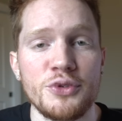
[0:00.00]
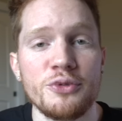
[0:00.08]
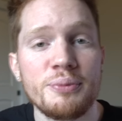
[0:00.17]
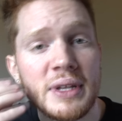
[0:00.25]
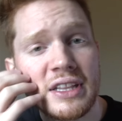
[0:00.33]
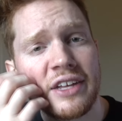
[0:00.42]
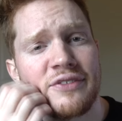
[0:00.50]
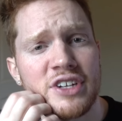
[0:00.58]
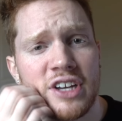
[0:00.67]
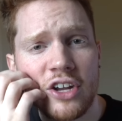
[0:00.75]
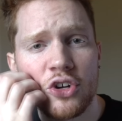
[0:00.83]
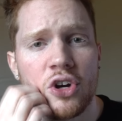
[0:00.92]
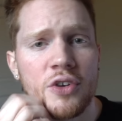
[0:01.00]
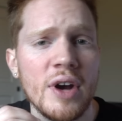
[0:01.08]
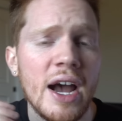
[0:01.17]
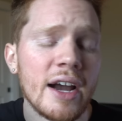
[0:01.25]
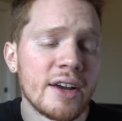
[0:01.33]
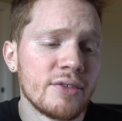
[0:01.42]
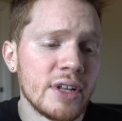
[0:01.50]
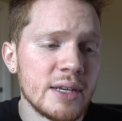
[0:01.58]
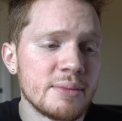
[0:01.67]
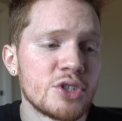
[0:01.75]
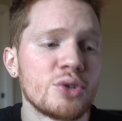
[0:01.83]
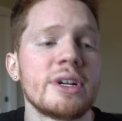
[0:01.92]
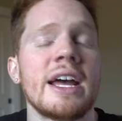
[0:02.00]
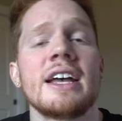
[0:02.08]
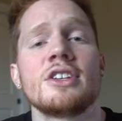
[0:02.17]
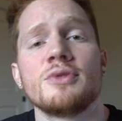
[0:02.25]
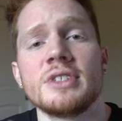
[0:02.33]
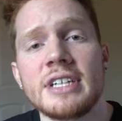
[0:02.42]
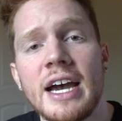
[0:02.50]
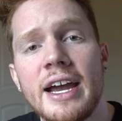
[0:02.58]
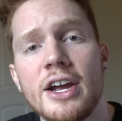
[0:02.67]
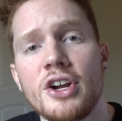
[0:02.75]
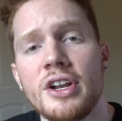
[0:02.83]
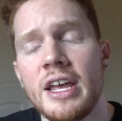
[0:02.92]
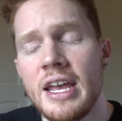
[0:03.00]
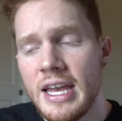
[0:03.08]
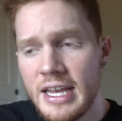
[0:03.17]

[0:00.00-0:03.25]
you've been living under a rock, Flamesword has retired